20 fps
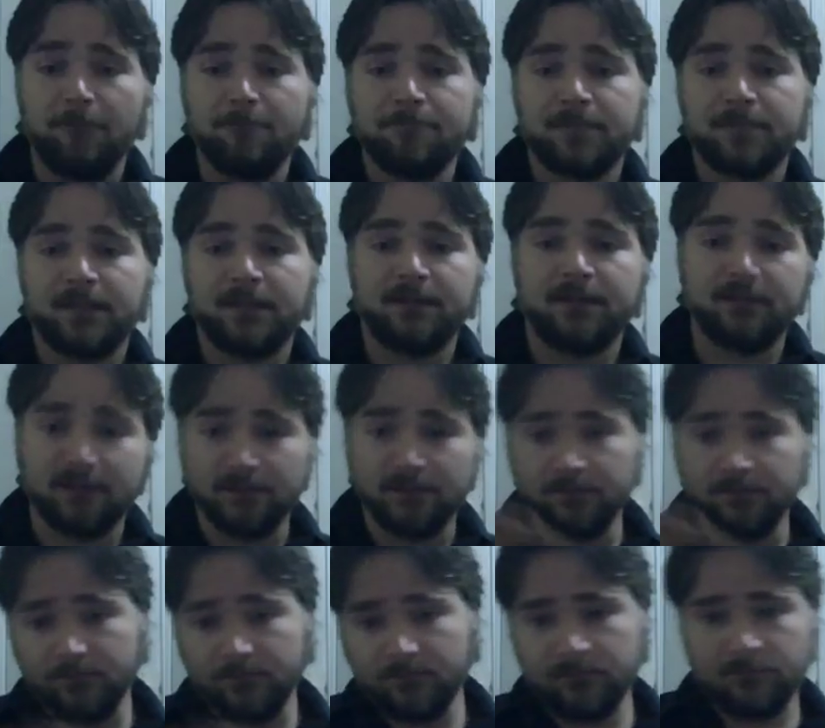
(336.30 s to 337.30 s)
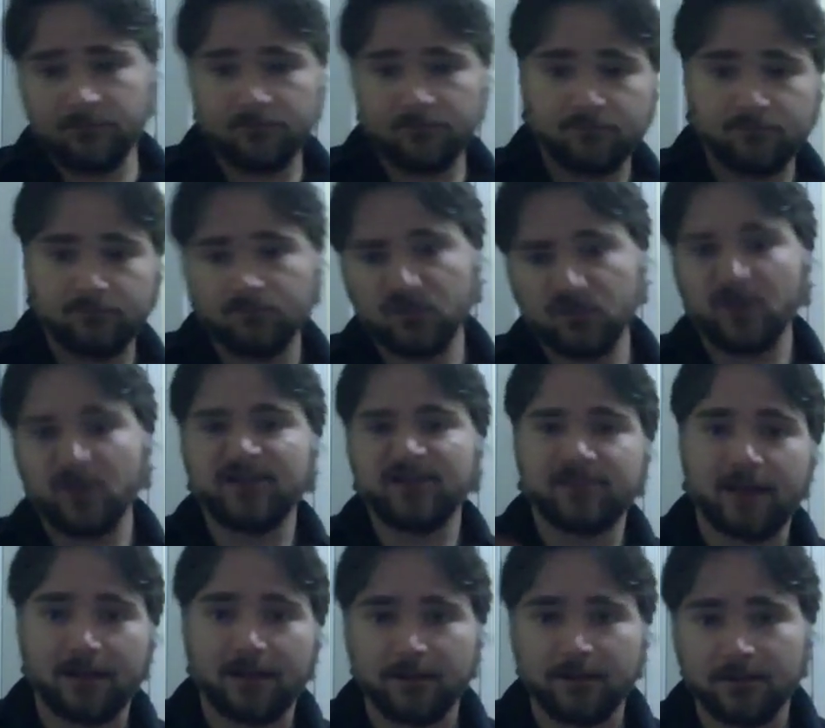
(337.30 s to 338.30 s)
in the sort of
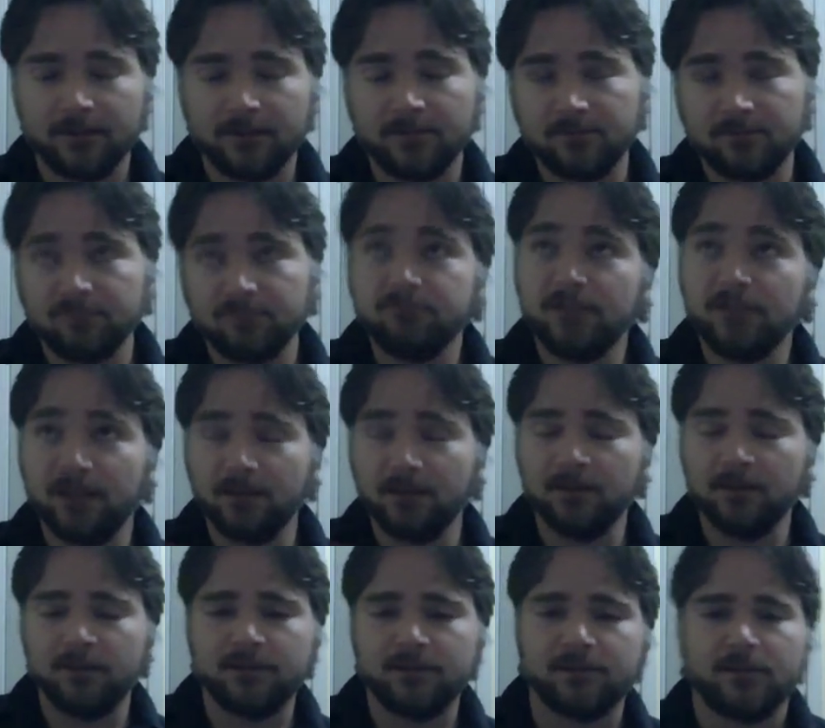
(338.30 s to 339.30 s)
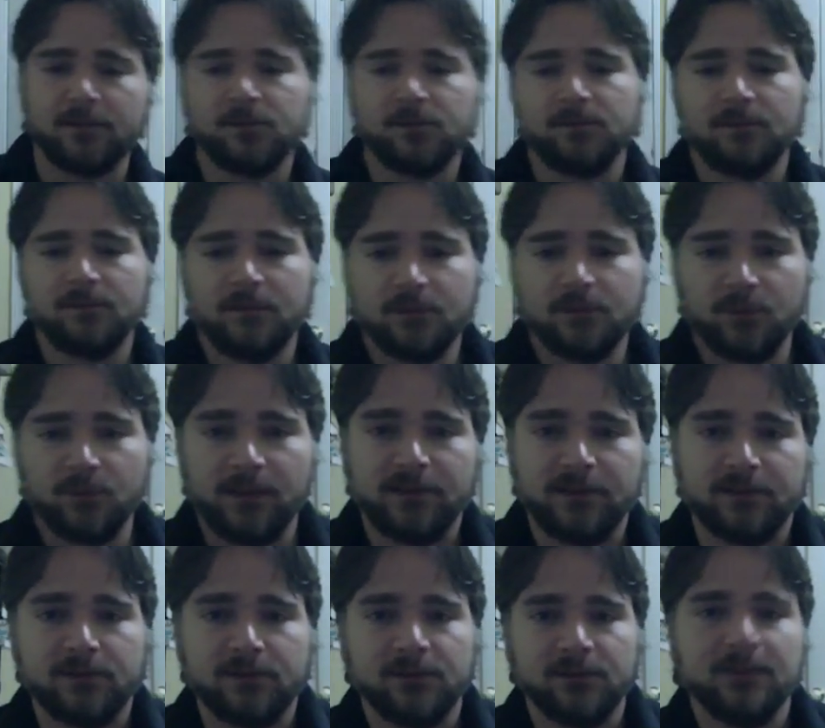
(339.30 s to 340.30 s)
middle of the 20th
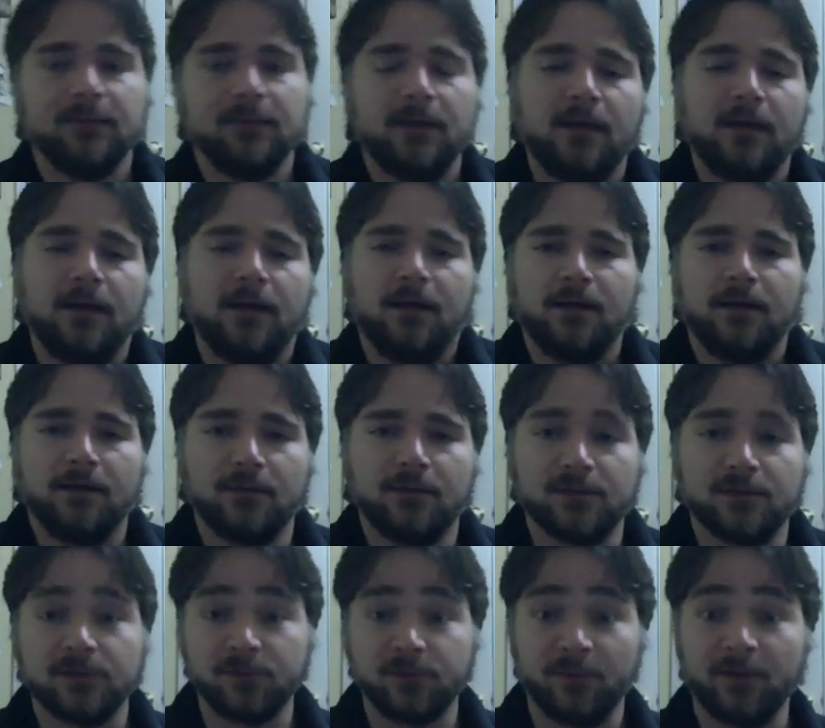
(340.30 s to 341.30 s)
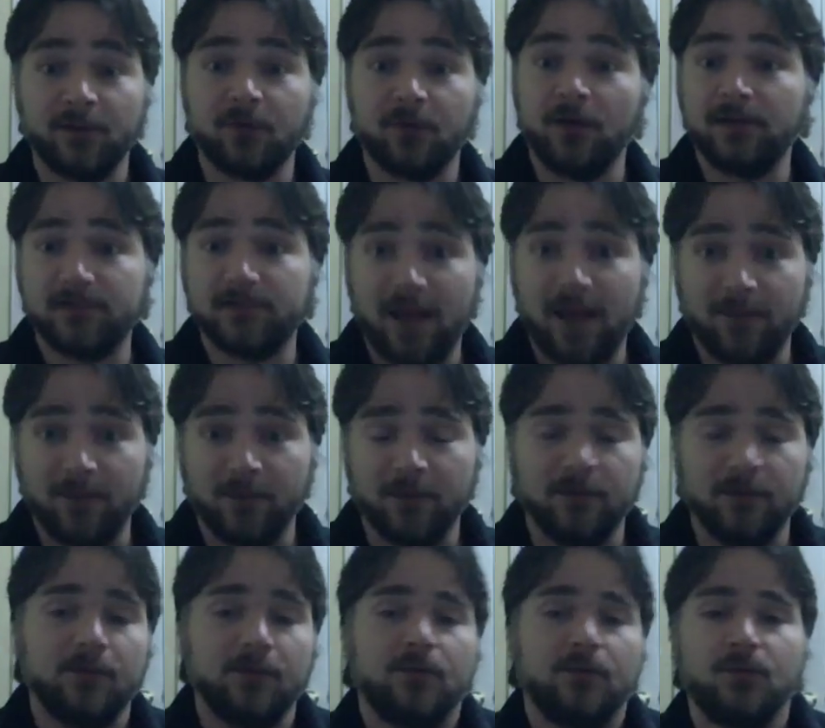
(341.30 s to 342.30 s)
century, there was this woman, Grace Hopper,
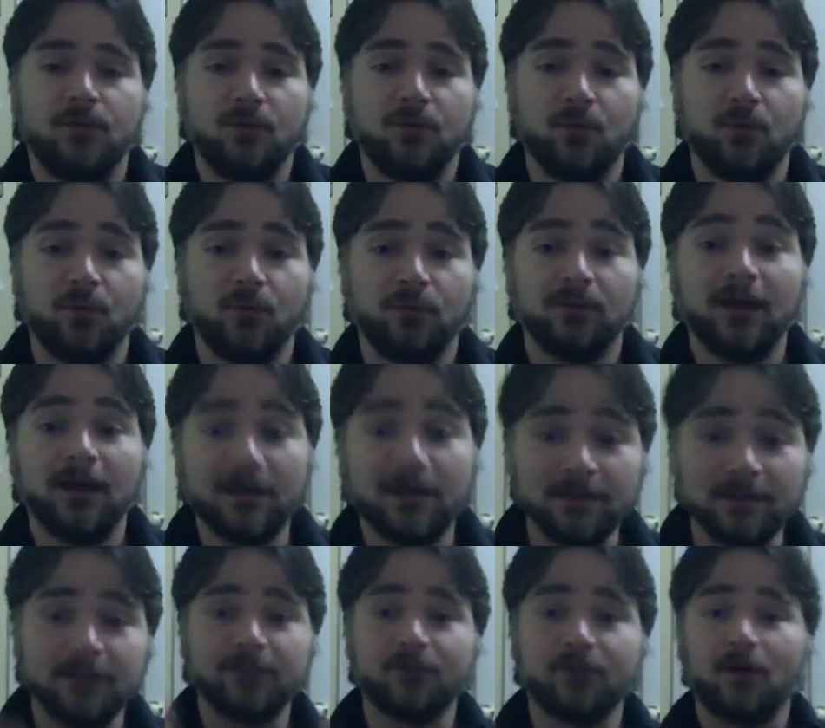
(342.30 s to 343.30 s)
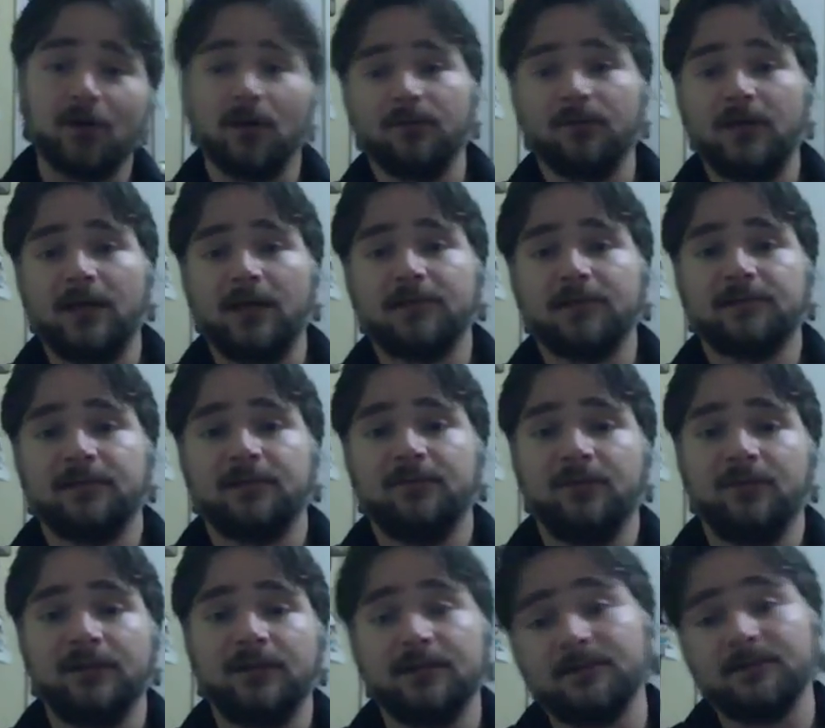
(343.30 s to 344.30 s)
who luckily for all of us
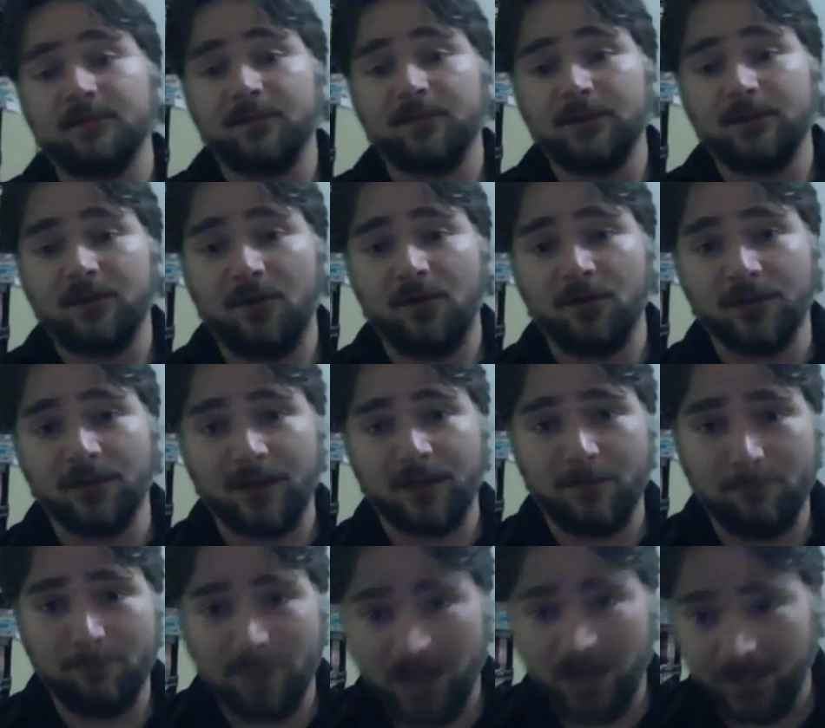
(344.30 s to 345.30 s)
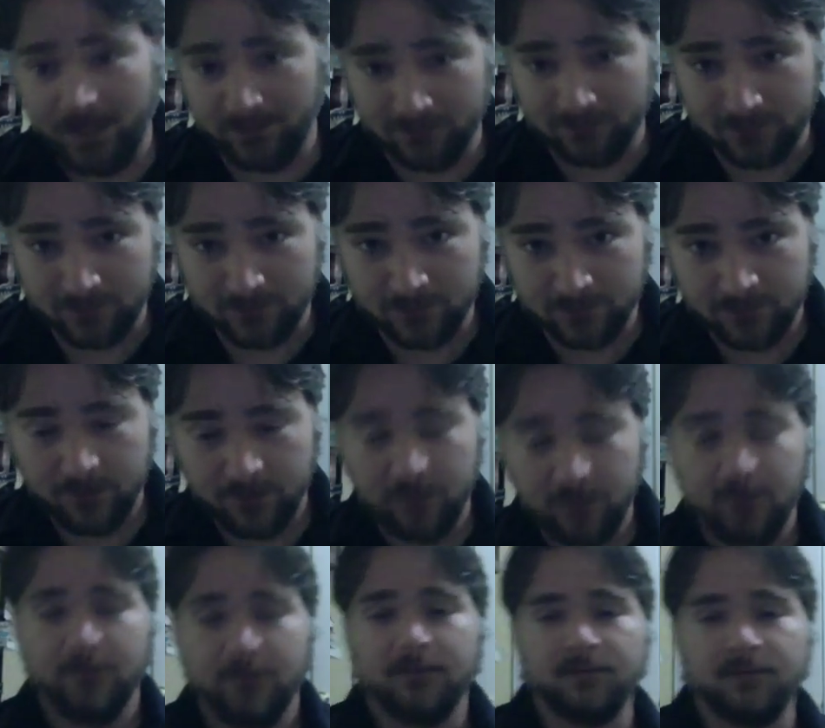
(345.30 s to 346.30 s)
invented something called a compiler.
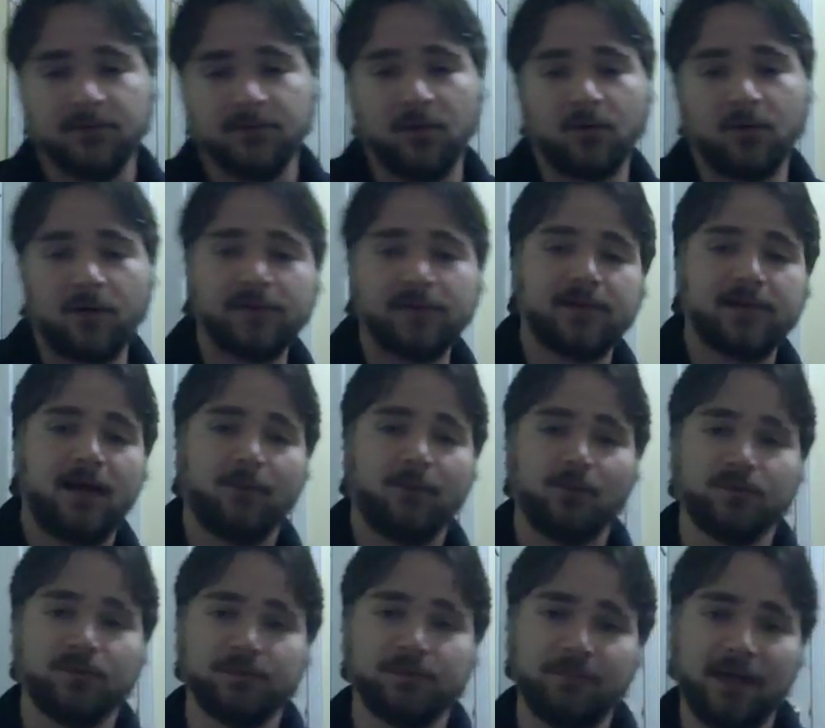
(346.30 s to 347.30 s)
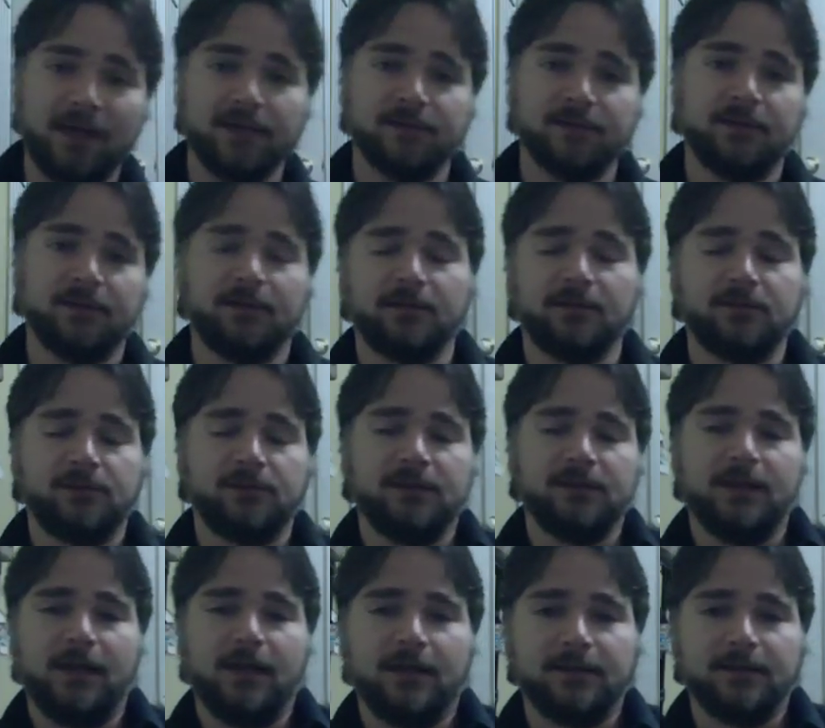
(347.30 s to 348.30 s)
So Grace Hopper was amazing. She
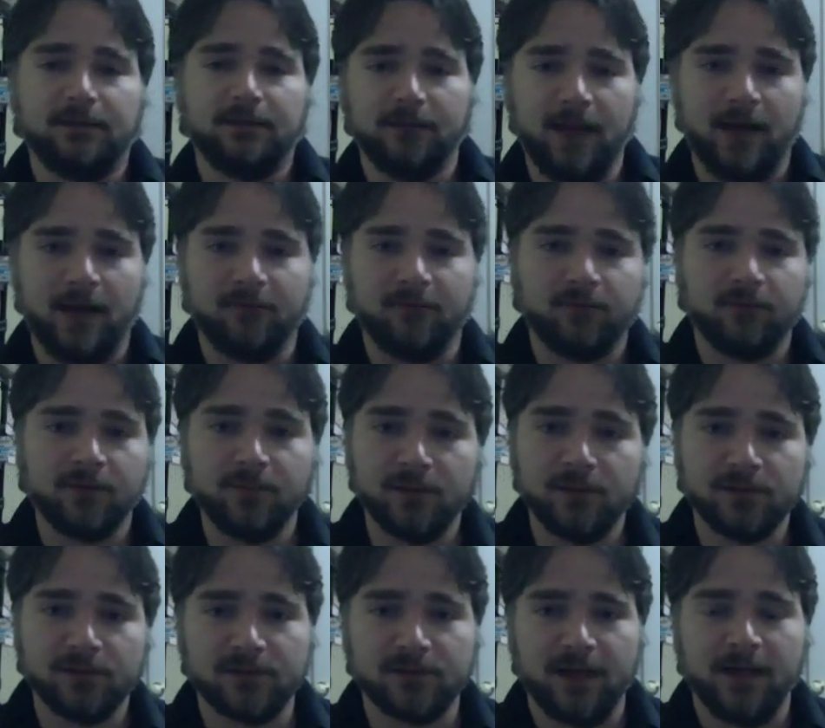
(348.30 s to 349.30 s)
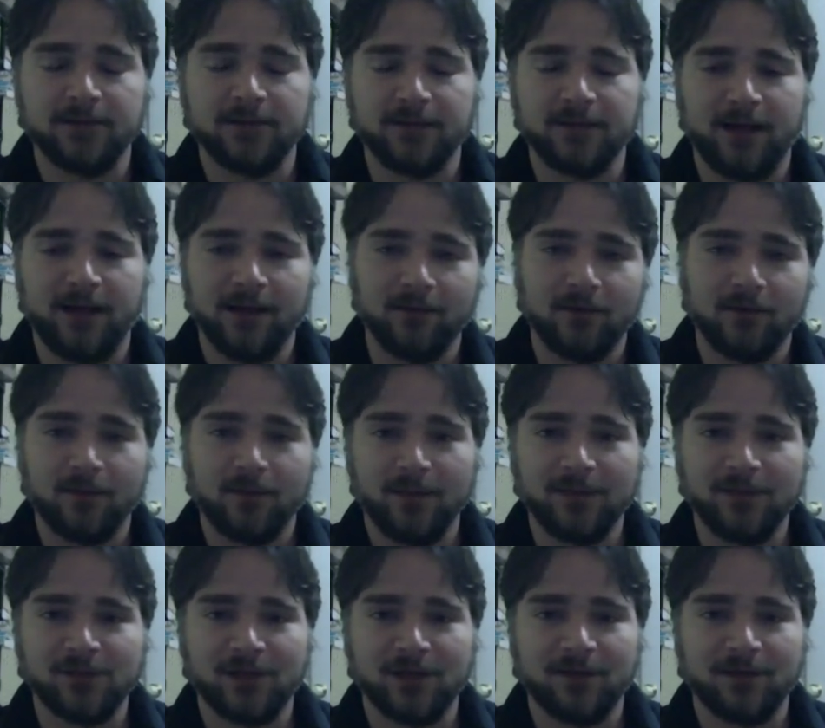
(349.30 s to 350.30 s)
did a lot for computer science. I highly
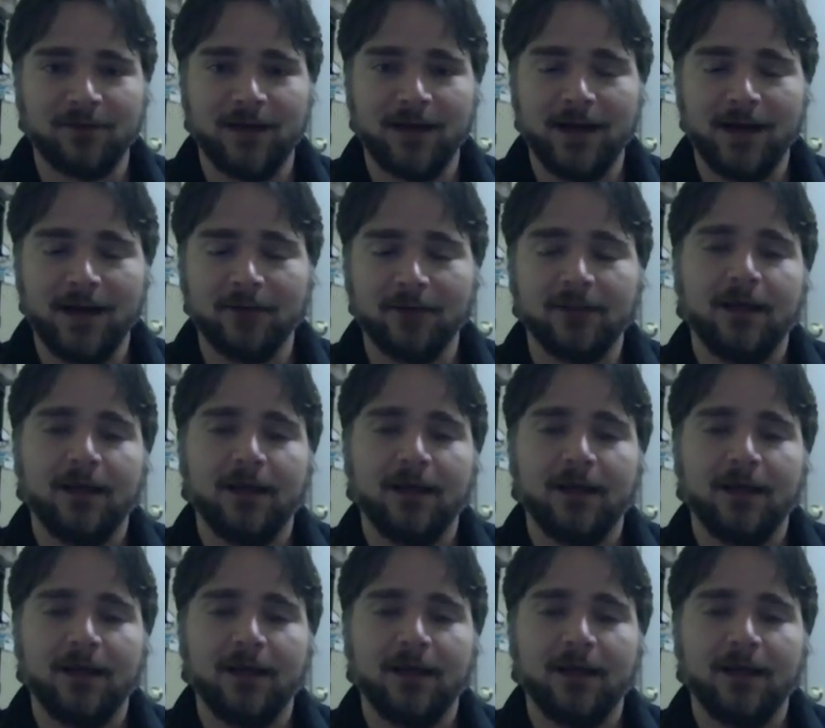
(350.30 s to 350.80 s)
recommend checking her out.